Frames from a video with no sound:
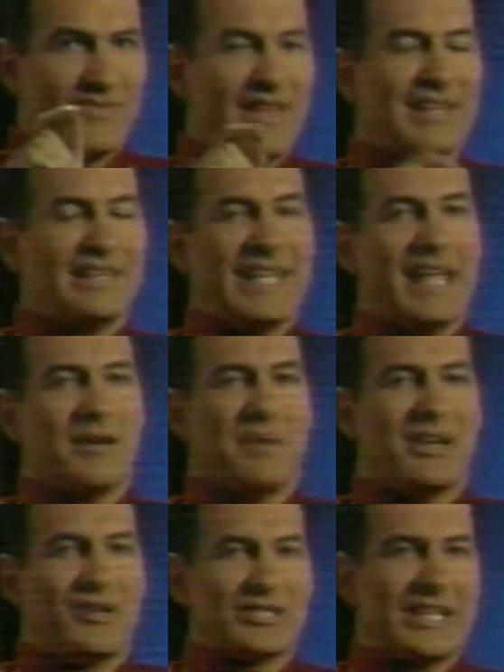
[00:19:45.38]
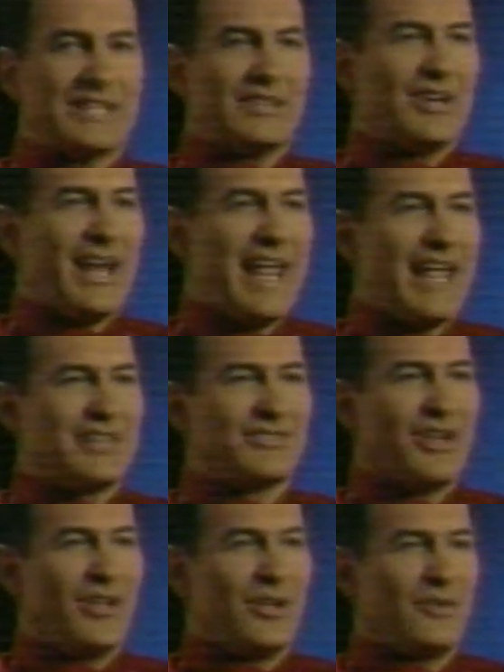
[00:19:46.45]
the animators get their hands
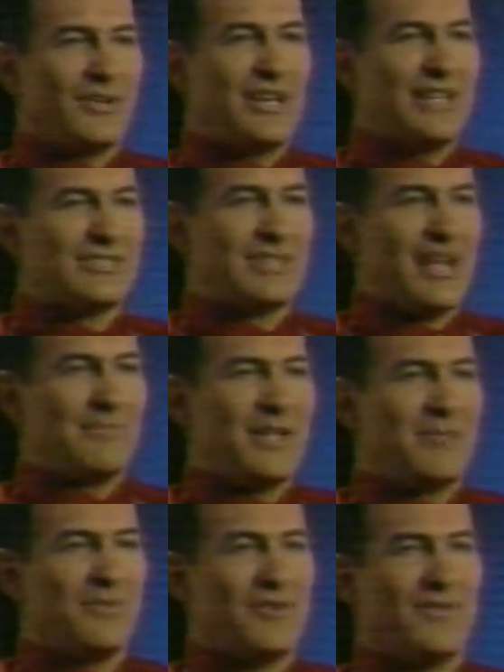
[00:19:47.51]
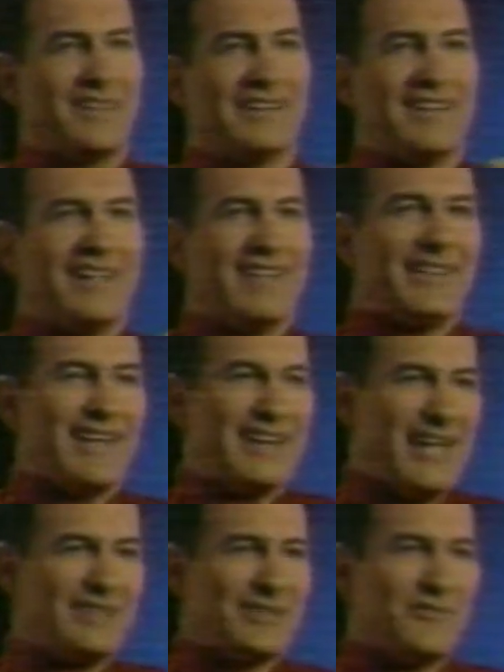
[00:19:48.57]
all over it each time they move it, that
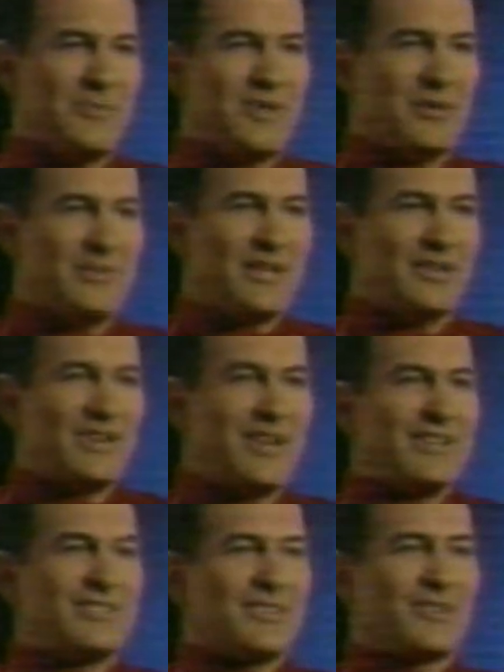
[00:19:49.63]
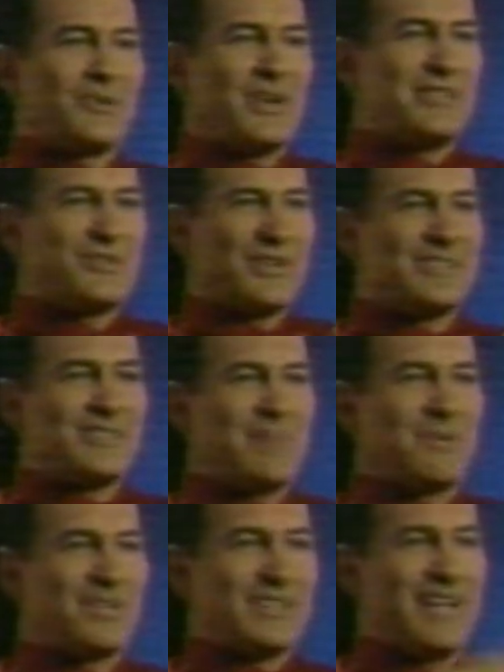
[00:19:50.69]
1/8 of a millimeter, so the creature ends up
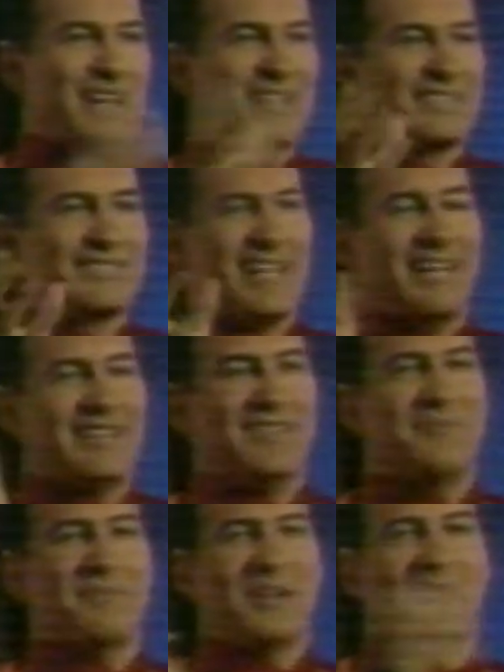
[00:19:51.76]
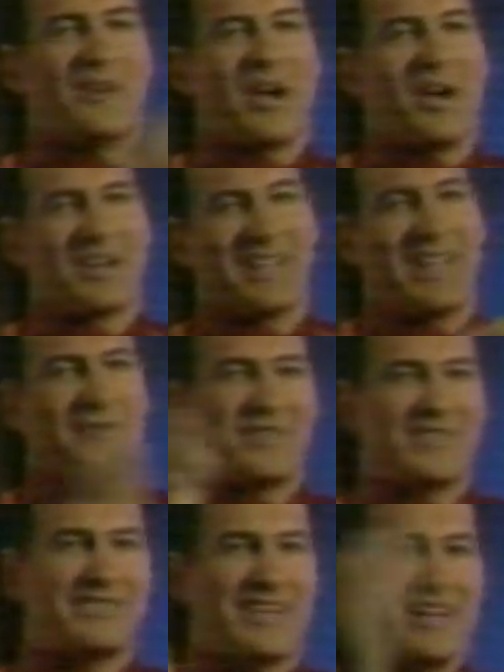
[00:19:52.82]
looking like it's standing in the middle of a hurricane with
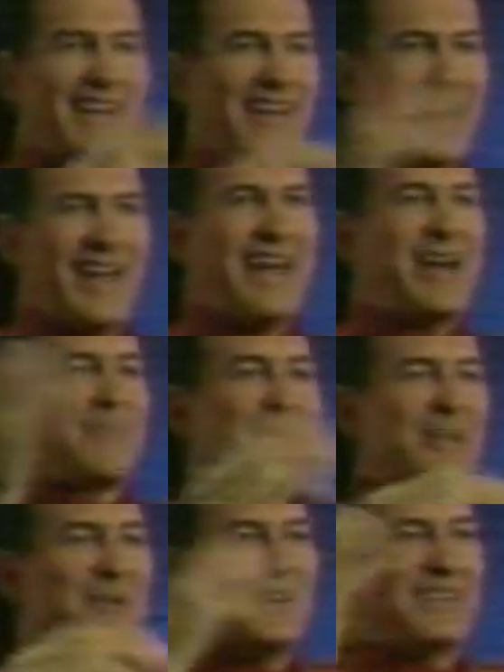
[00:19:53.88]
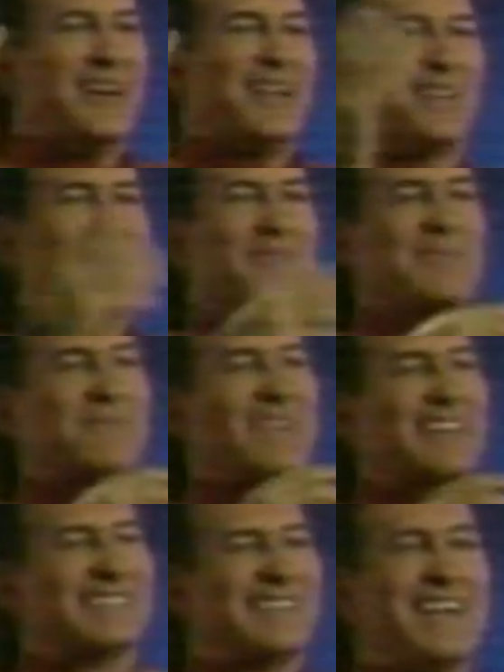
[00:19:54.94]
its hair blowing all over the
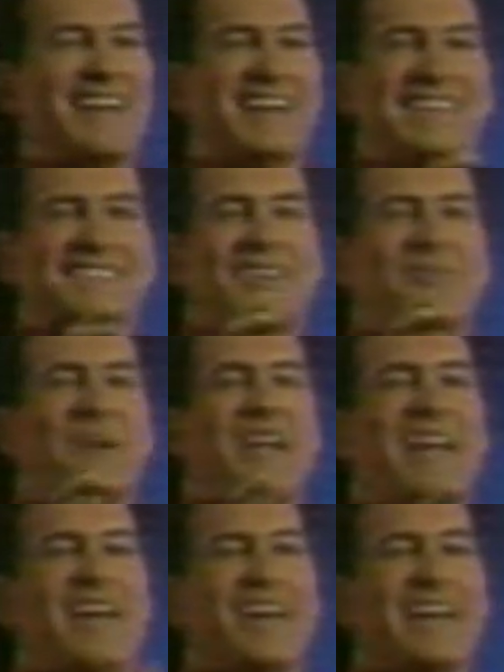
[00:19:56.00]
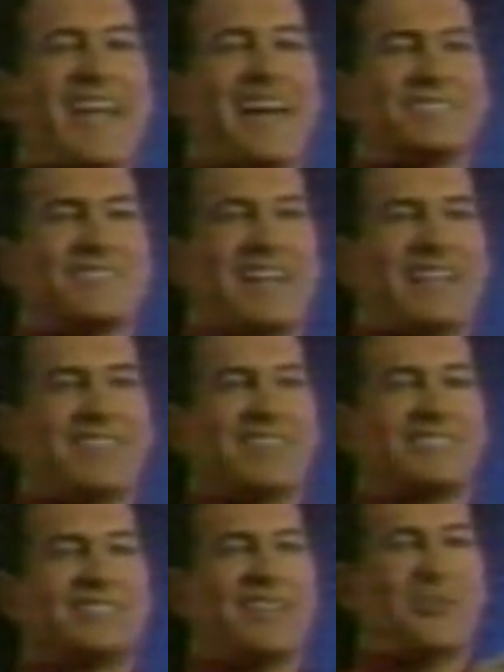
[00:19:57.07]
place. So Ray Harryhausen had this
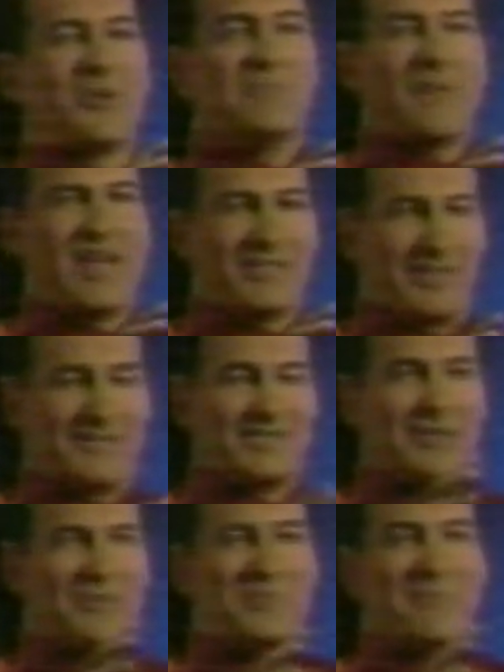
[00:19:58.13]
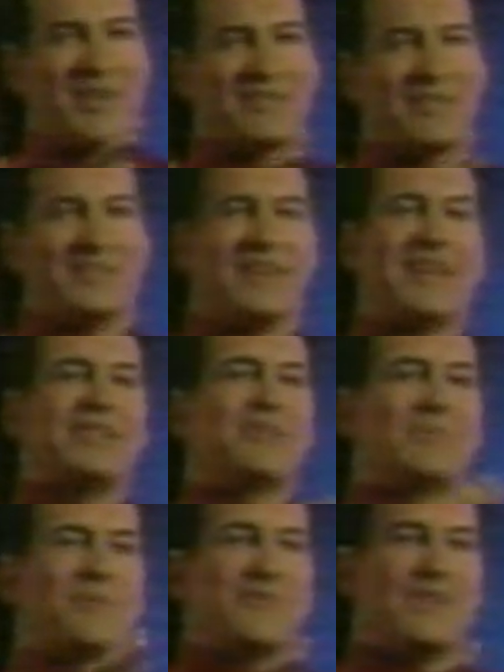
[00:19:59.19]
secret method to
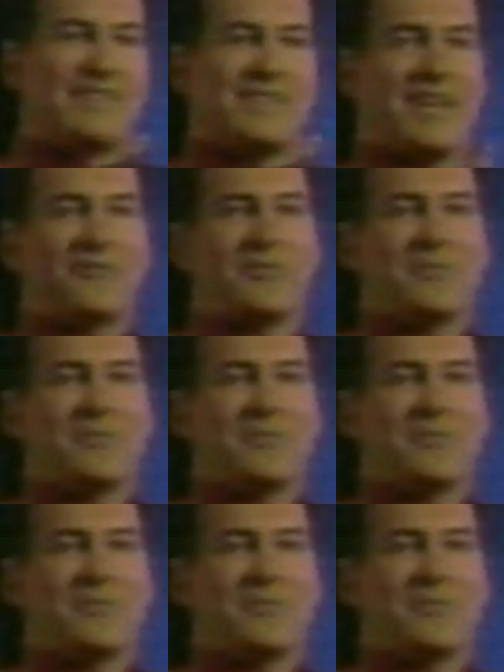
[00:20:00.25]
prevent that from